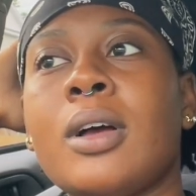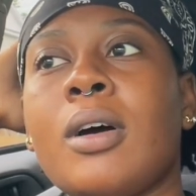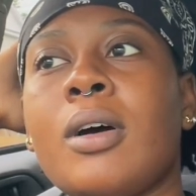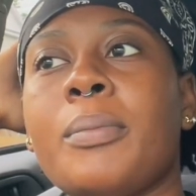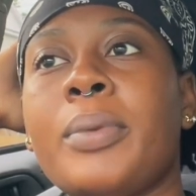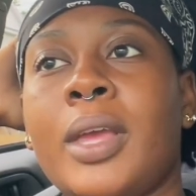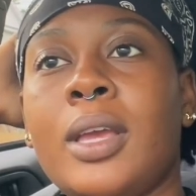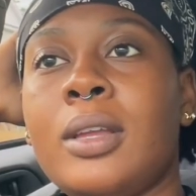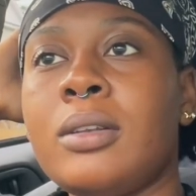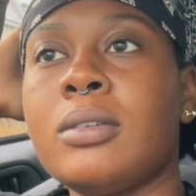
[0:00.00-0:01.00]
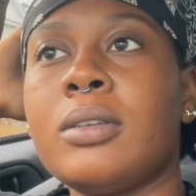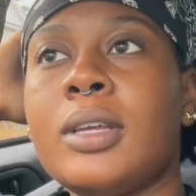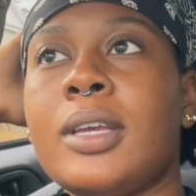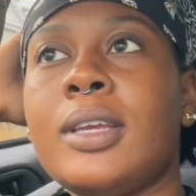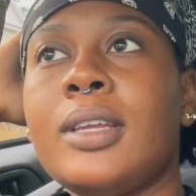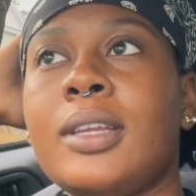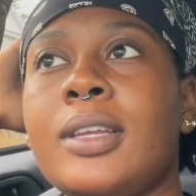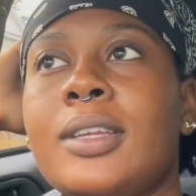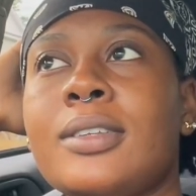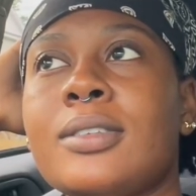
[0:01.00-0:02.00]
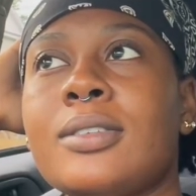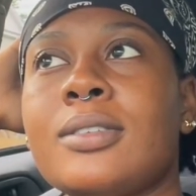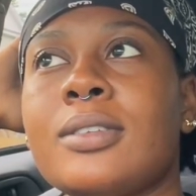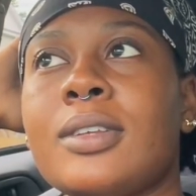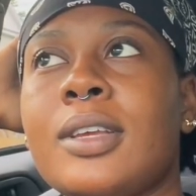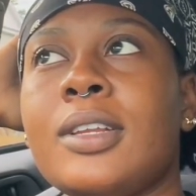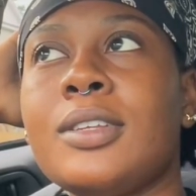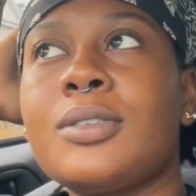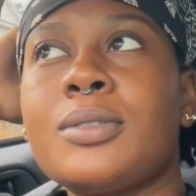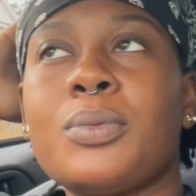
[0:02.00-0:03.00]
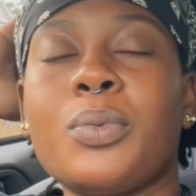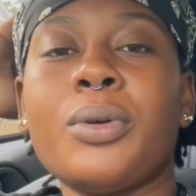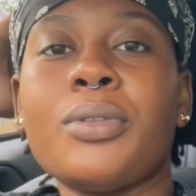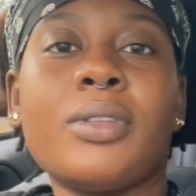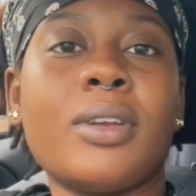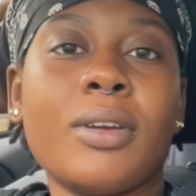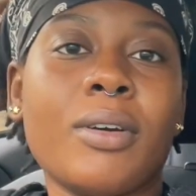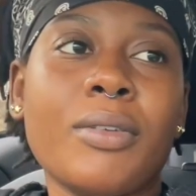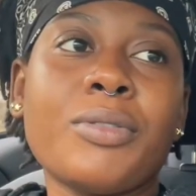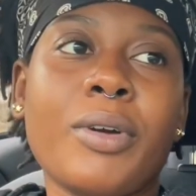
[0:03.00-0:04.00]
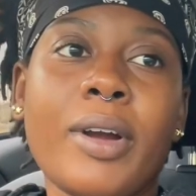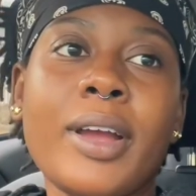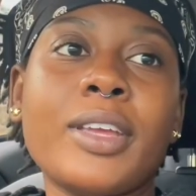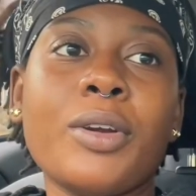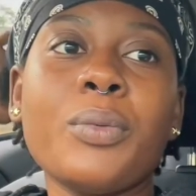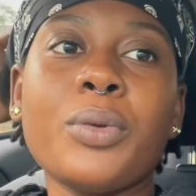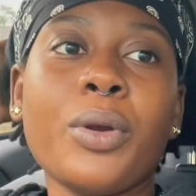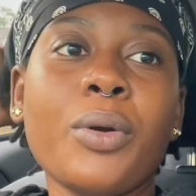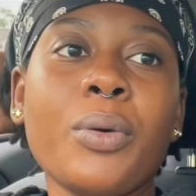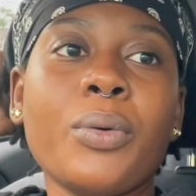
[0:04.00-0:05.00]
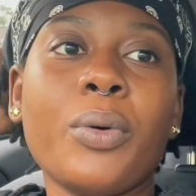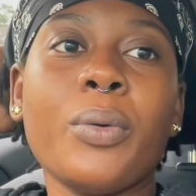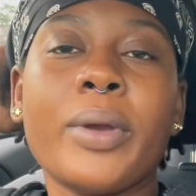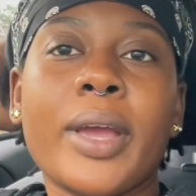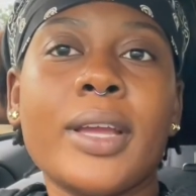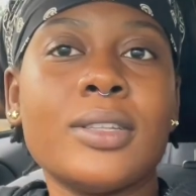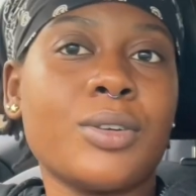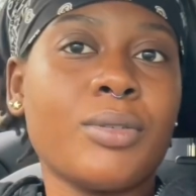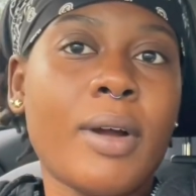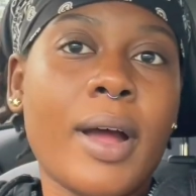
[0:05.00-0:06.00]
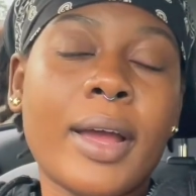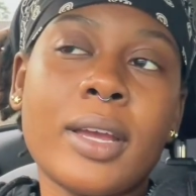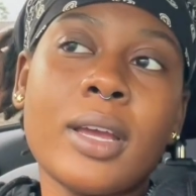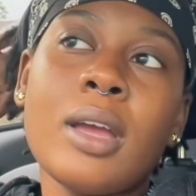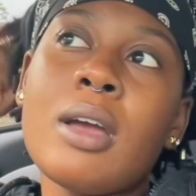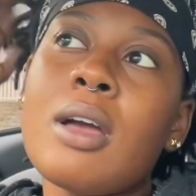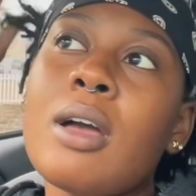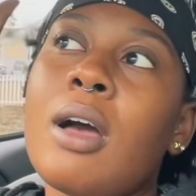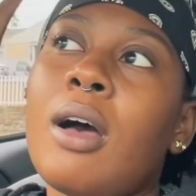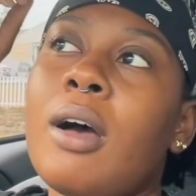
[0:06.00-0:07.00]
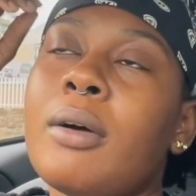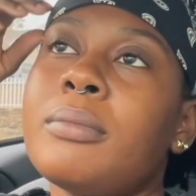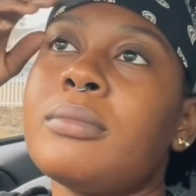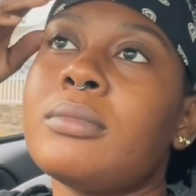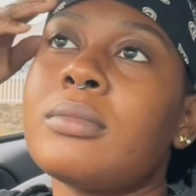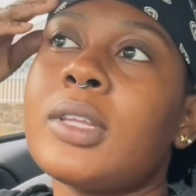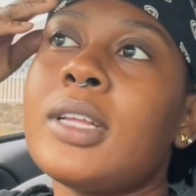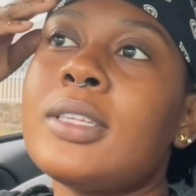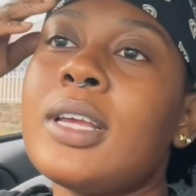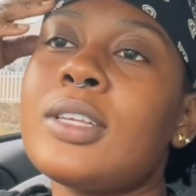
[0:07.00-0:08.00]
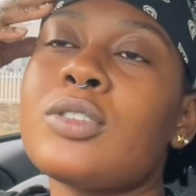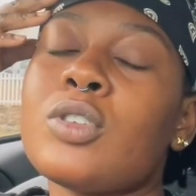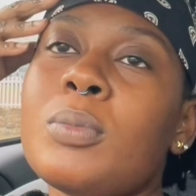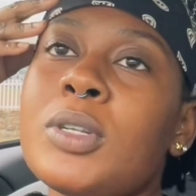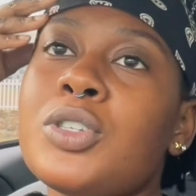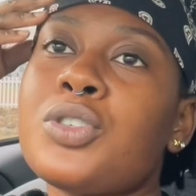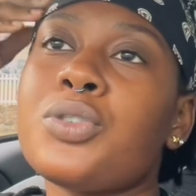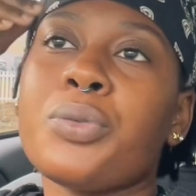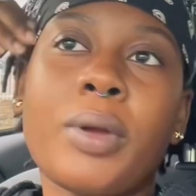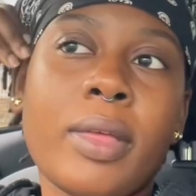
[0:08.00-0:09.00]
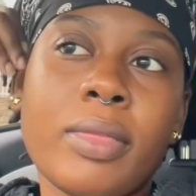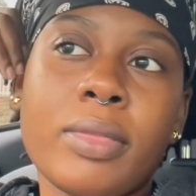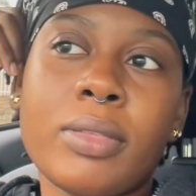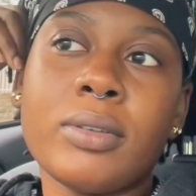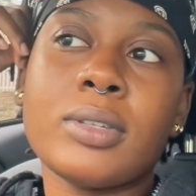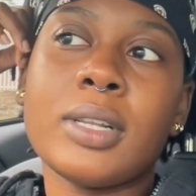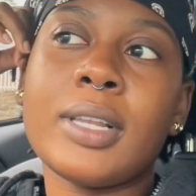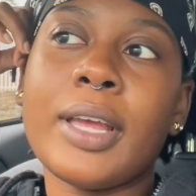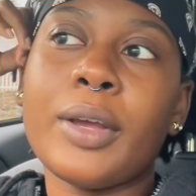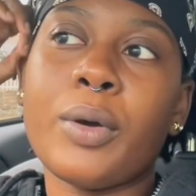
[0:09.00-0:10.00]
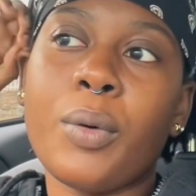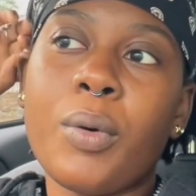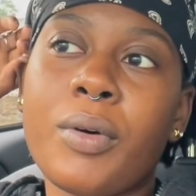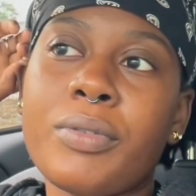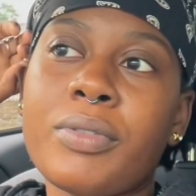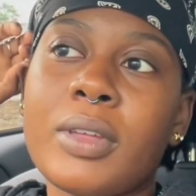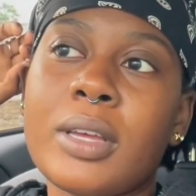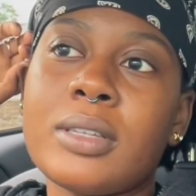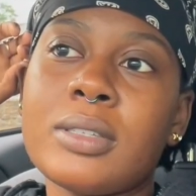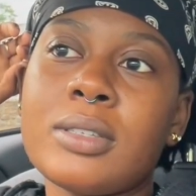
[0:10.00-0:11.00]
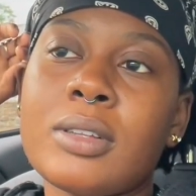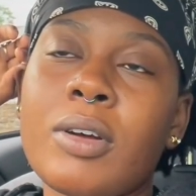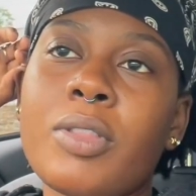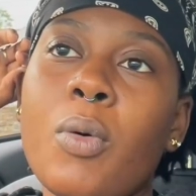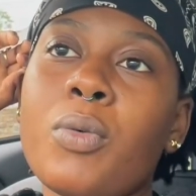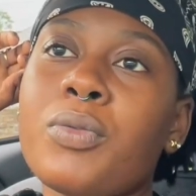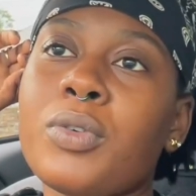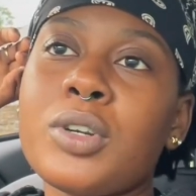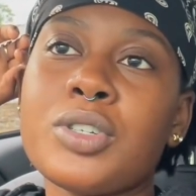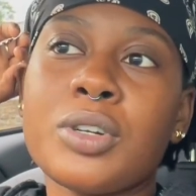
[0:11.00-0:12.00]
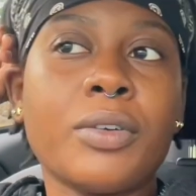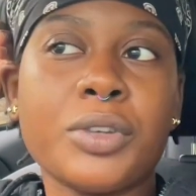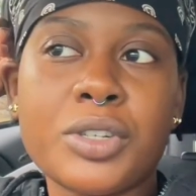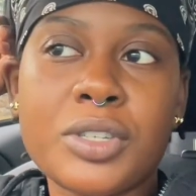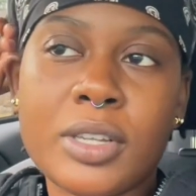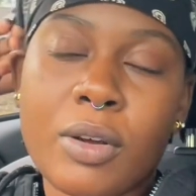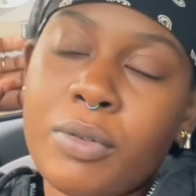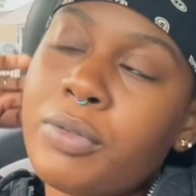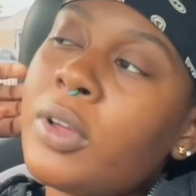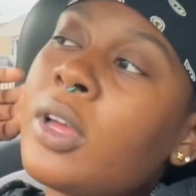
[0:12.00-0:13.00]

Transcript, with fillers: um, pain, it is it is worthy of crying. You're you're okay to cry um it takes so much strength to let go of things of uh, the old version of yourself